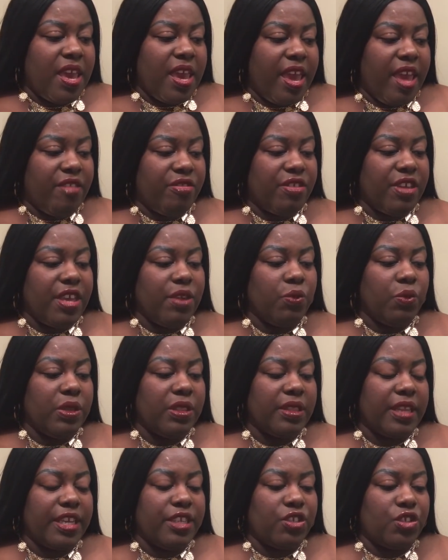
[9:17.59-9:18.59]
And then when
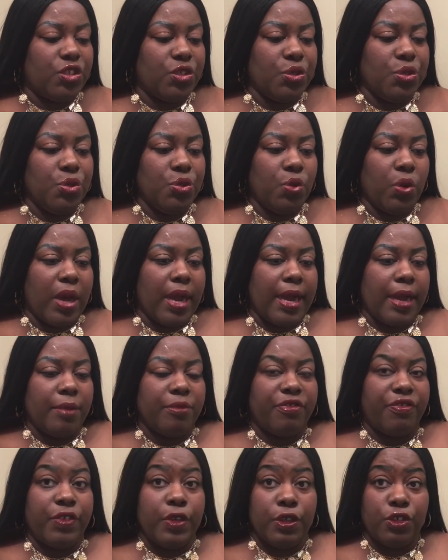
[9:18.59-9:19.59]
they do
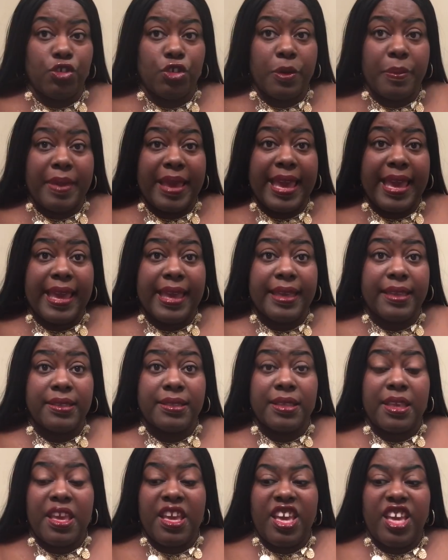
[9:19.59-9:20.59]
future
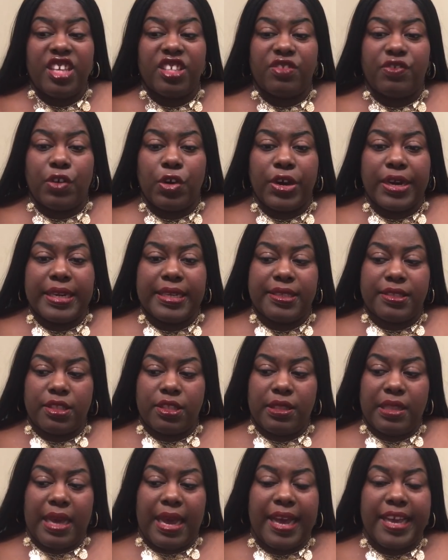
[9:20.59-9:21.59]
bags, as far as
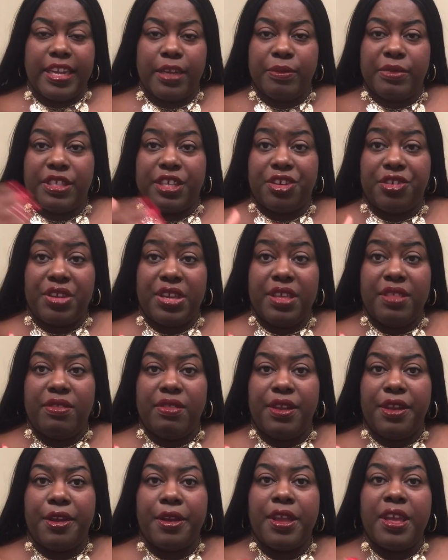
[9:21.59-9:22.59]
the items that are in
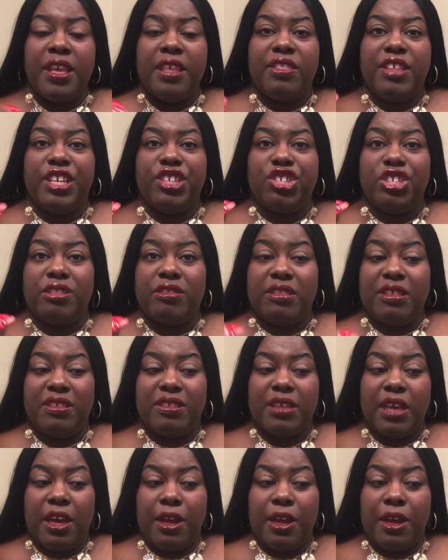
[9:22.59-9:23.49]
there, they should